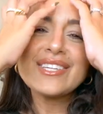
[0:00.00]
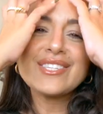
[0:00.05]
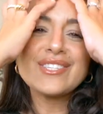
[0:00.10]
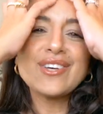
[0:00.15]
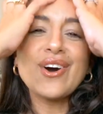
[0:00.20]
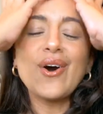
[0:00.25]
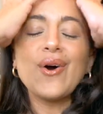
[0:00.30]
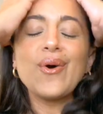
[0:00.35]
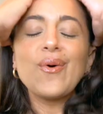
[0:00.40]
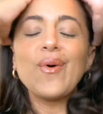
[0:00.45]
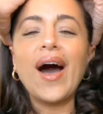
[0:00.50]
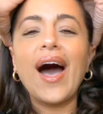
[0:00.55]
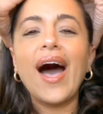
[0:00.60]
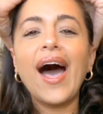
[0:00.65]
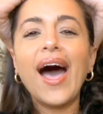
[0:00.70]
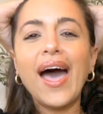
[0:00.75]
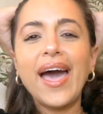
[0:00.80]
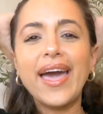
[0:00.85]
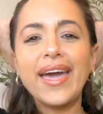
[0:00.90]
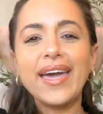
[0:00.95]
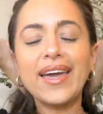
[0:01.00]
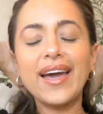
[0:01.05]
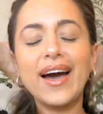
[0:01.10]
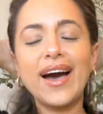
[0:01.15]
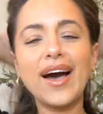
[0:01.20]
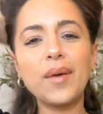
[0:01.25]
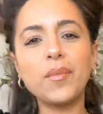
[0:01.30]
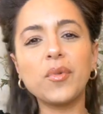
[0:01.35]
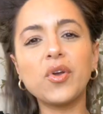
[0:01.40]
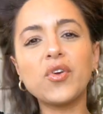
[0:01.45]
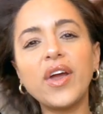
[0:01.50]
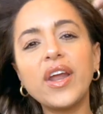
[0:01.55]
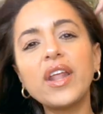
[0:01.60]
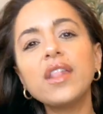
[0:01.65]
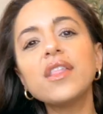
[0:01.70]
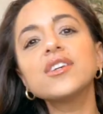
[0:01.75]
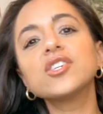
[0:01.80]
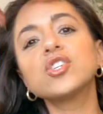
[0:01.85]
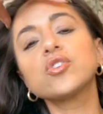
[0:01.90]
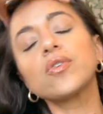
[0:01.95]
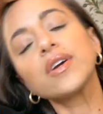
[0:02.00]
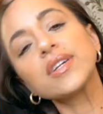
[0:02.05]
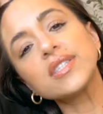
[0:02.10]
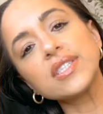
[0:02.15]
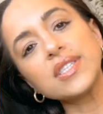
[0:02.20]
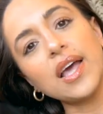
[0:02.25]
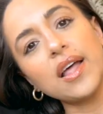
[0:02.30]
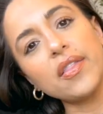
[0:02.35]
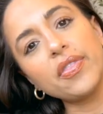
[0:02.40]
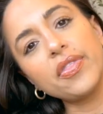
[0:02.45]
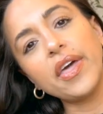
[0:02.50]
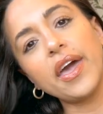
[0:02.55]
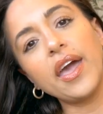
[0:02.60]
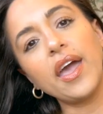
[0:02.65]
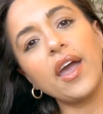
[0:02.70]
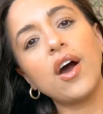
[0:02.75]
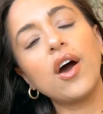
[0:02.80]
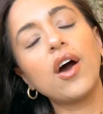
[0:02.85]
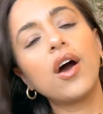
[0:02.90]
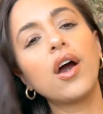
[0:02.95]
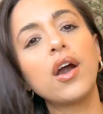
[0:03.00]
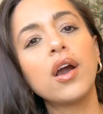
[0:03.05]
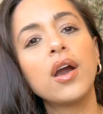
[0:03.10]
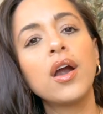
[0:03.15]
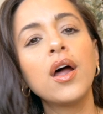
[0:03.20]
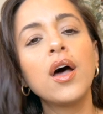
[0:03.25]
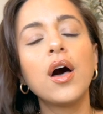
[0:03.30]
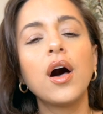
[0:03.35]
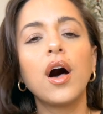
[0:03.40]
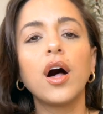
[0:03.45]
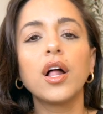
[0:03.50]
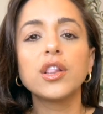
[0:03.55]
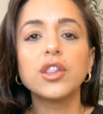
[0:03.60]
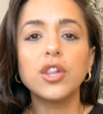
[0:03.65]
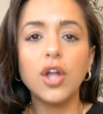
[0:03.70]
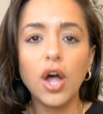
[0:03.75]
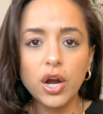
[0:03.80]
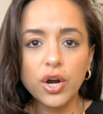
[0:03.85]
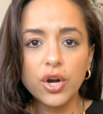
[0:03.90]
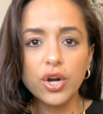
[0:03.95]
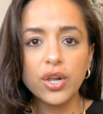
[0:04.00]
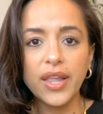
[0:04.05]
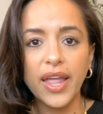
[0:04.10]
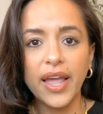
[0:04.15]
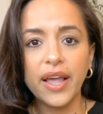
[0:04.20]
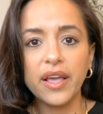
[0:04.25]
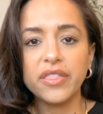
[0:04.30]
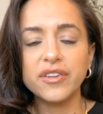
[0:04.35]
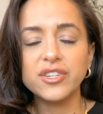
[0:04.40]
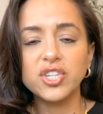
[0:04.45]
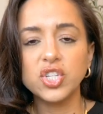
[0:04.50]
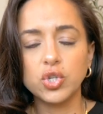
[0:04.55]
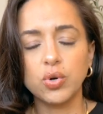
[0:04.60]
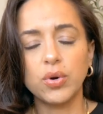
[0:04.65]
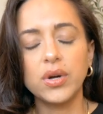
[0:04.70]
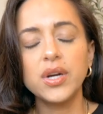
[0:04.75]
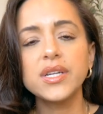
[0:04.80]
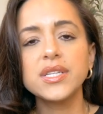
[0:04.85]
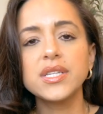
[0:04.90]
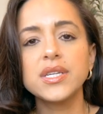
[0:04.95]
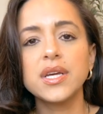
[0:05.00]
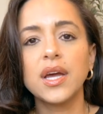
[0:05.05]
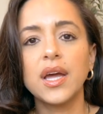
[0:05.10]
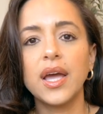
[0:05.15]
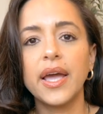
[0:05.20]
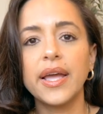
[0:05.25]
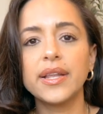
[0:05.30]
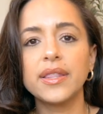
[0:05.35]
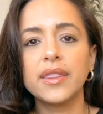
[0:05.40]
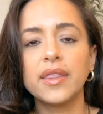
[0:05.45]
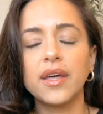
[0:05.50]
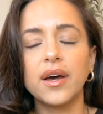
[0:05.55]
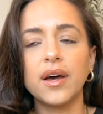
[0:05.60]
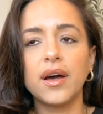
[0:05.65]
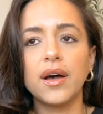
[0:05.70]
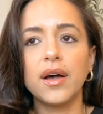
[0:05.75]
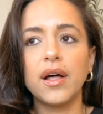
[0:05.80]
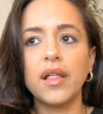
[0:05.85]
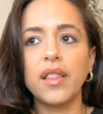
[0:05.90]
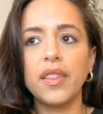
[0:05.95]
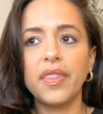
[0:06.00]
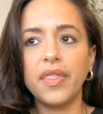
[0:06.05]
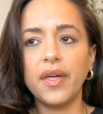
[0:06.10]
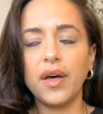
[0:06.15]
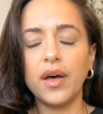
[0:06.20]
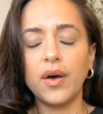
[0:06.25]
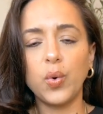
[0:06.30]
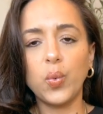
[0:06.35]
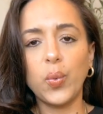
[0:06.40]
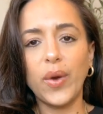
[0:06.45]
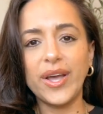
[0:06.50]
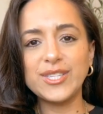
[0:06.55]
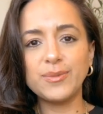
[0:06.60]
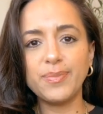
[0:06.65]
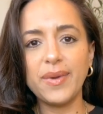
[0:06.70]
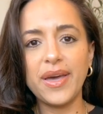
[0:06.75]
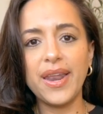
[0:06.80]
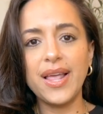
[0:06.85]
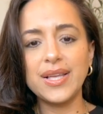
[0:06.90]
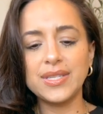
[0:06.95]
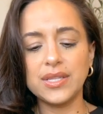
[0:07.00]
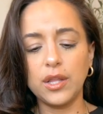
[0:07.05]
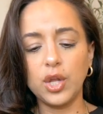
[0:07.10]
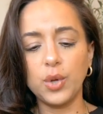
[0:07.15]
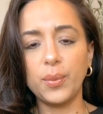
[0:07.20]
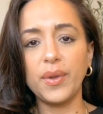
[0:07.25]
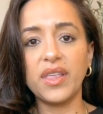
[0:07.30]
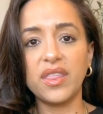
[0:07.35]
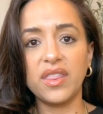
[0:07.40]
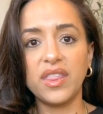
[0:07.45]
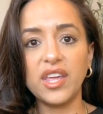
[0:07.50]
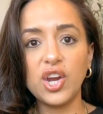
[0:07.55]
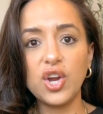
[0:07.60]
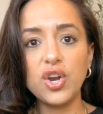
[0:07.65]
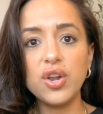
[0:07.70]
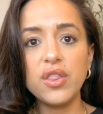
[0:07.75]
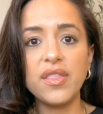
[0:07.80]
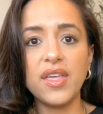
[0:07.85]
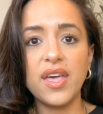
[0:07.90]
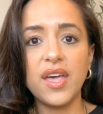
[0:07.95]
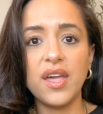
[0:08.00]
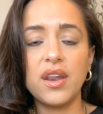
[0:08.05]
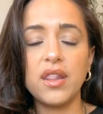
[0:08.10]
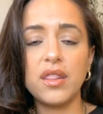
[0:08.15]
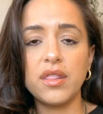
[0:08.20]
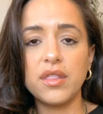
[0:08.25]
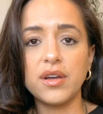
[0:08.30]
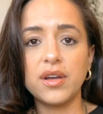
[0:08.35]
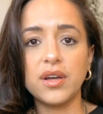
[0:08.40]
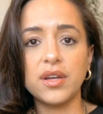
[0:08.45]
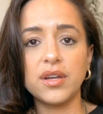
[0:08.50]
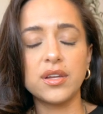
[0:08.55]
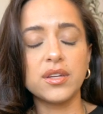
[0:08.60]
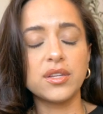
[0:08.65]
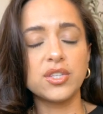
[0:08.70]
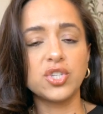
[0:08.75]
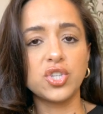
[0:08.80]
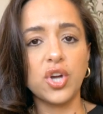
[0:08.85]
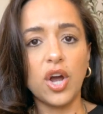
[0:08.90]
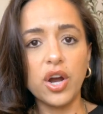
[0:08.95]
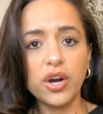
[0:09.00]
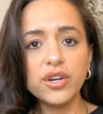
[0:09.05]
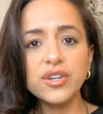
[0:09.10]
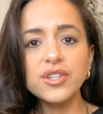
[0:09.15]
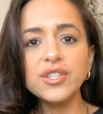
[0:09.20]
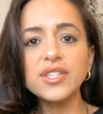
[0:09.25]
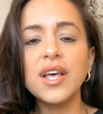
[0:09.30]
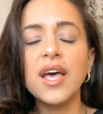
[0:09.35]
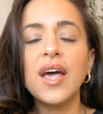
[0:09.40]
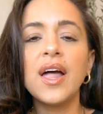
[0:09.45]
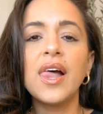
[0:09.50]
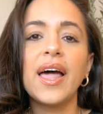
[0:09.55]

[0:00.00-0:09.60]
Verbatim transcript: So I um, created these shorts and they are a longer length short. It, the, the waistband is a little bit thicker than the joggers.